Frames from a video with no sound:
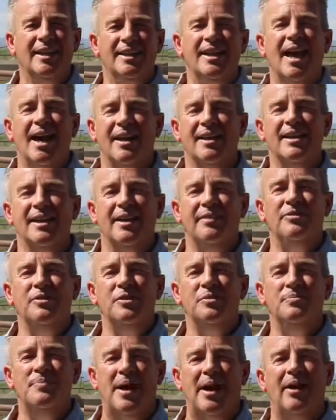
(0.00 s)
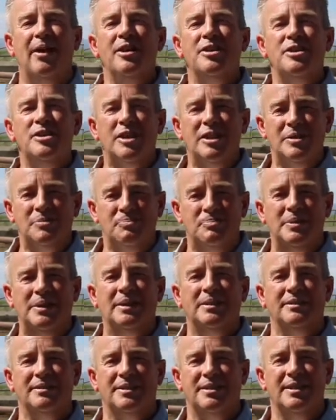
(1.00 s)
Yeah, if your marriage is
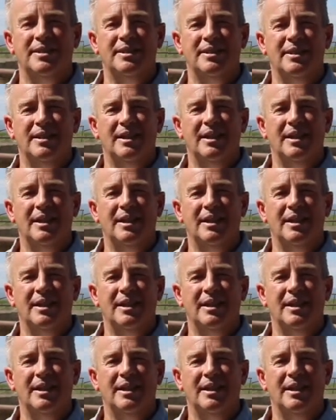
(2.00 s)
built